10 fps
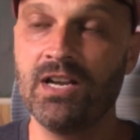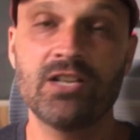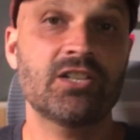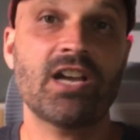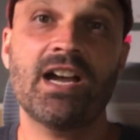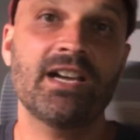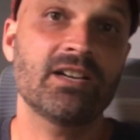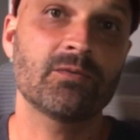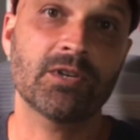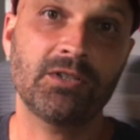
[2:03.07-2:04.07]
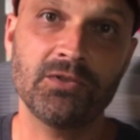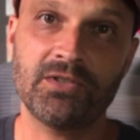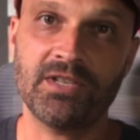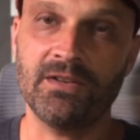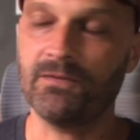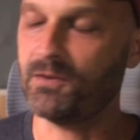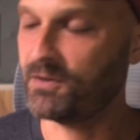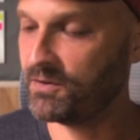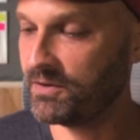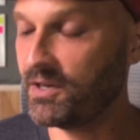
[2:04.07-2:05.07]
shy and reclusive,
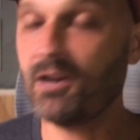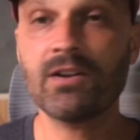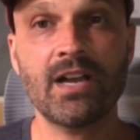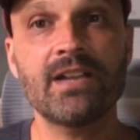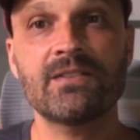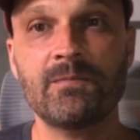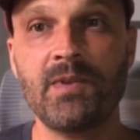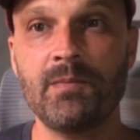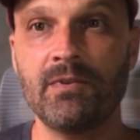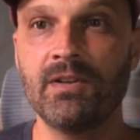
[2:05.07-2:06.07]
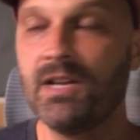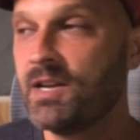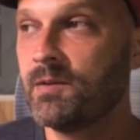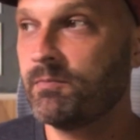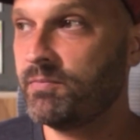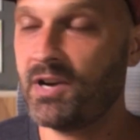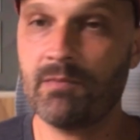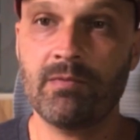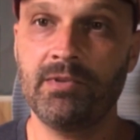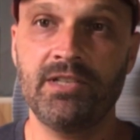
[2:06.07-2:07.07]
or all kinds of people
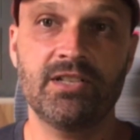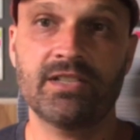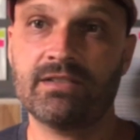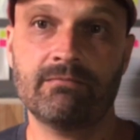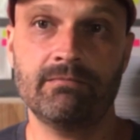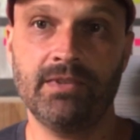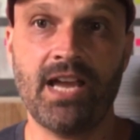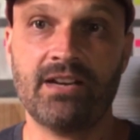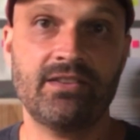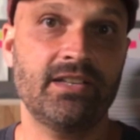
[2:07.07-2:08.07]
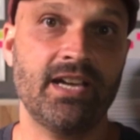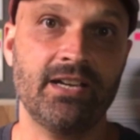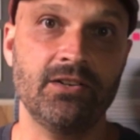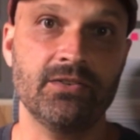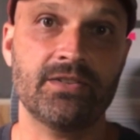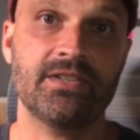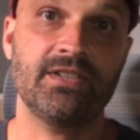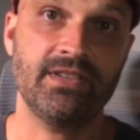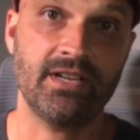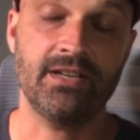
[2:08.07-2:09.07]
probably just lacked the diagnosis
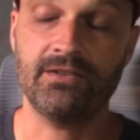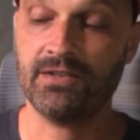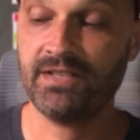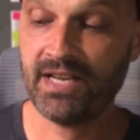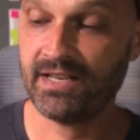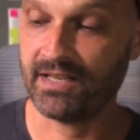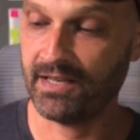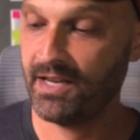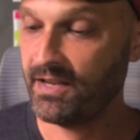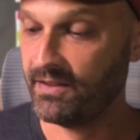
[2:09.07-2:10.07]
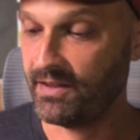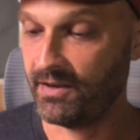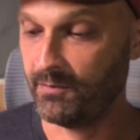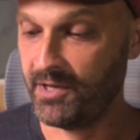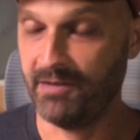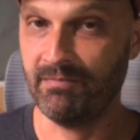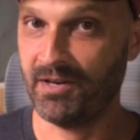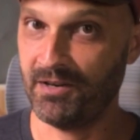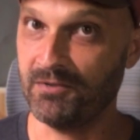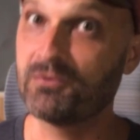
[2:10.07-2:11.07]
and the understanding that we
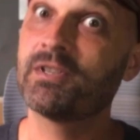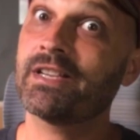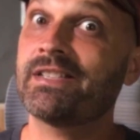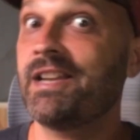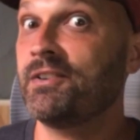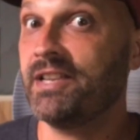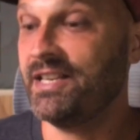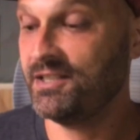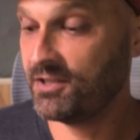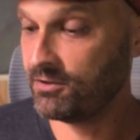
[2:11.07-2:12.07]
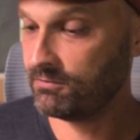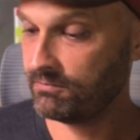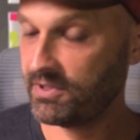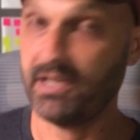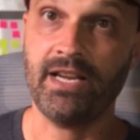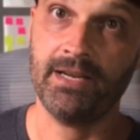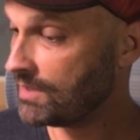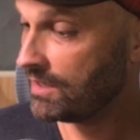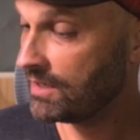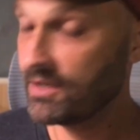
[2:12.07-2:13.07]
are just now getting to today.
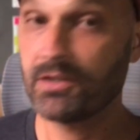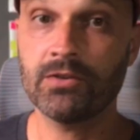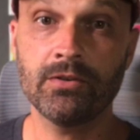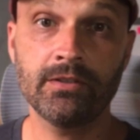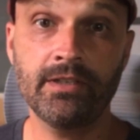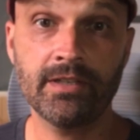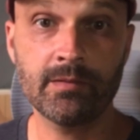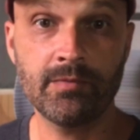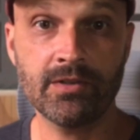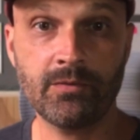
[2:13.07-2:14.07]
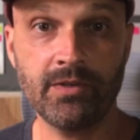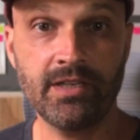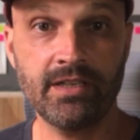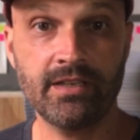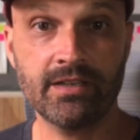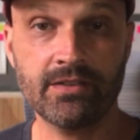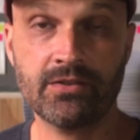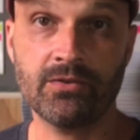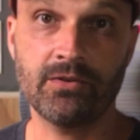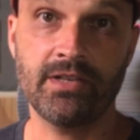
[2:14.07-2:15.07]
So early on in the book, we get a
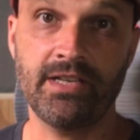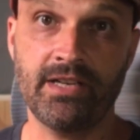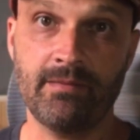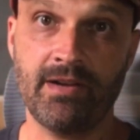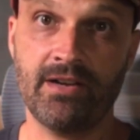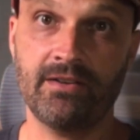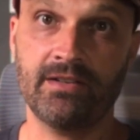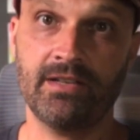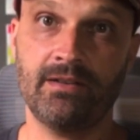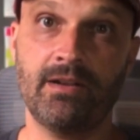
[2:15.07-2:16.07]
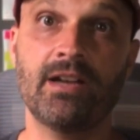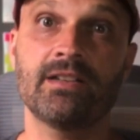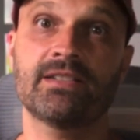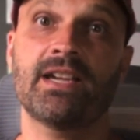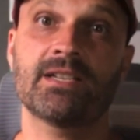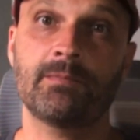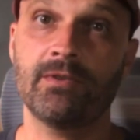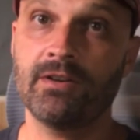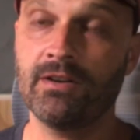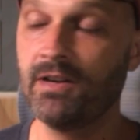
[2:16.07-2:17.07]
story about Hans
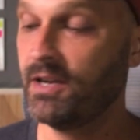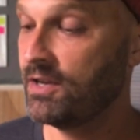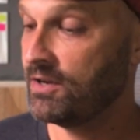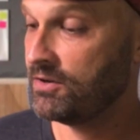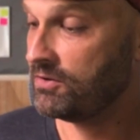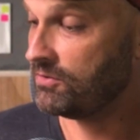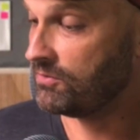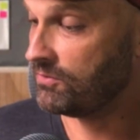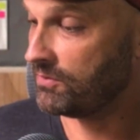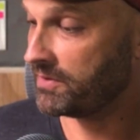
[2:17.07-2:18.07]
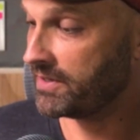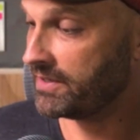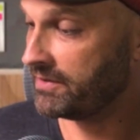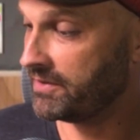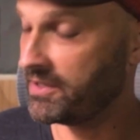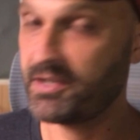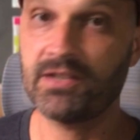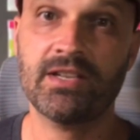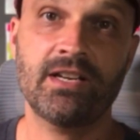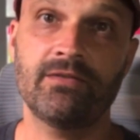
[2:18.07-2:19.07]
Asperger, who, this
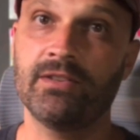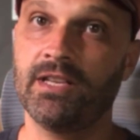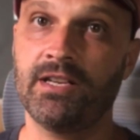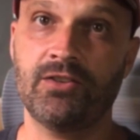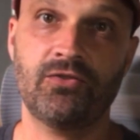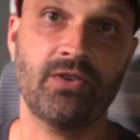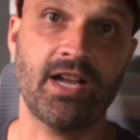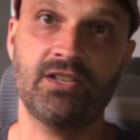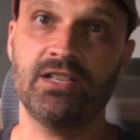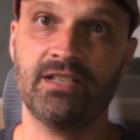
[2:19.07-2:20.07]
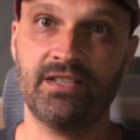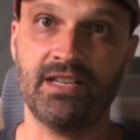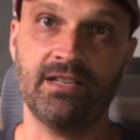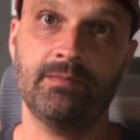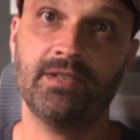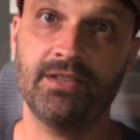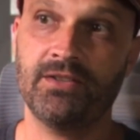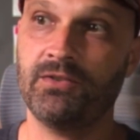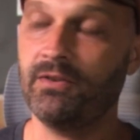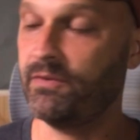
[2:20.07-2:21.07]
is kind of like a tragic setup to the
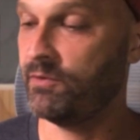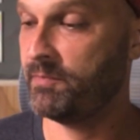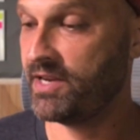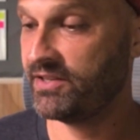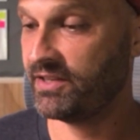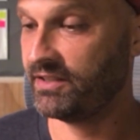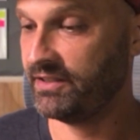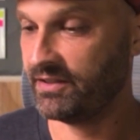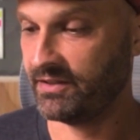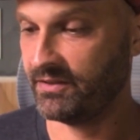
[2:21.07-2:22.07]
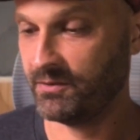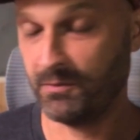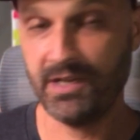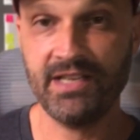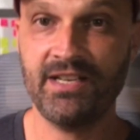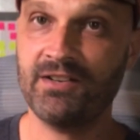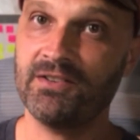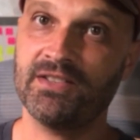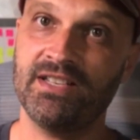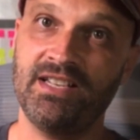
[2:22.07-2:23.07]
story, where basically the read here
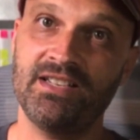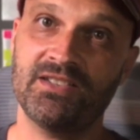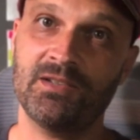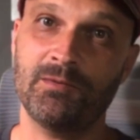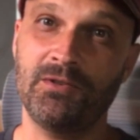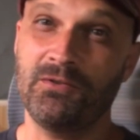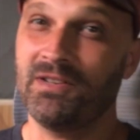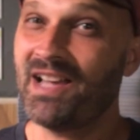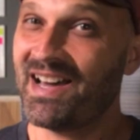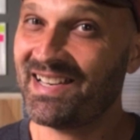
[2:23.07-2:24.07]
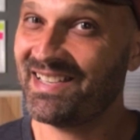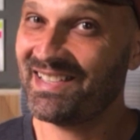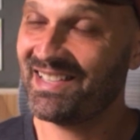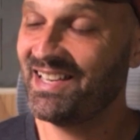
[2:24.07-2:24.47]
is that he is someone who got it.